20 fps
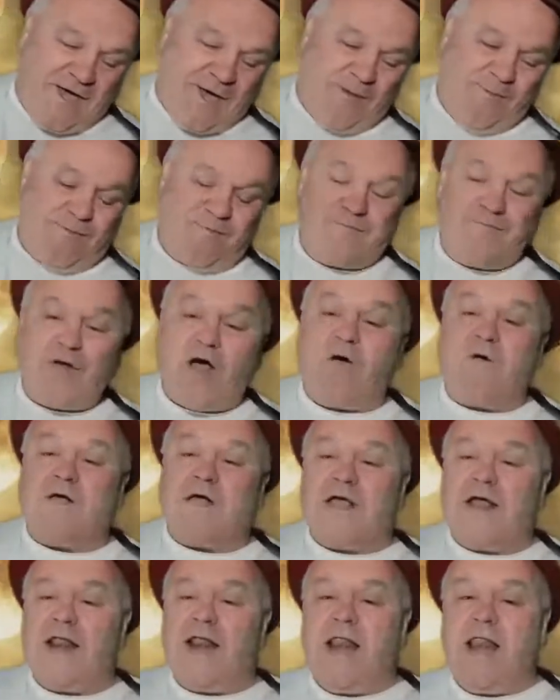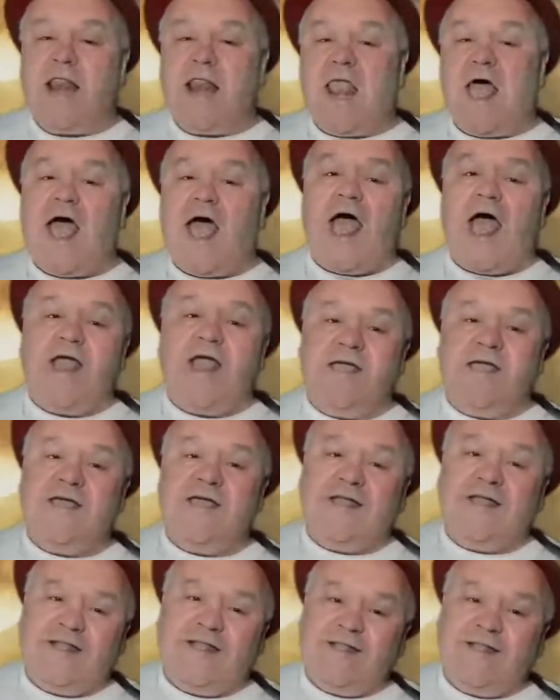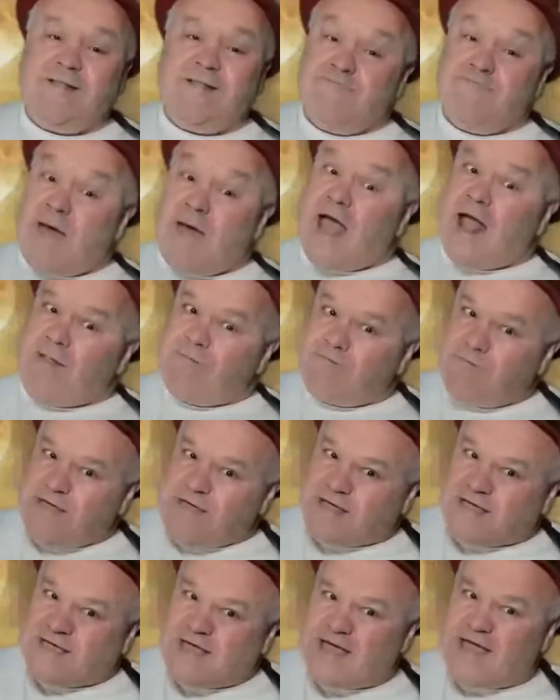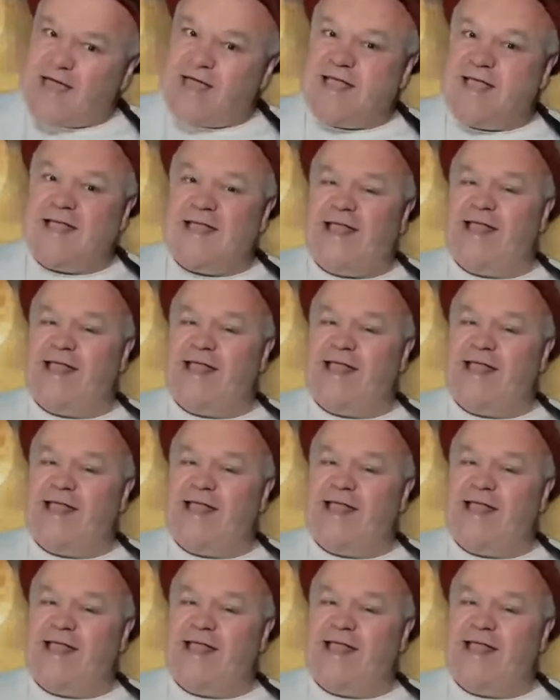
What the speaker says: A broken lion might be king.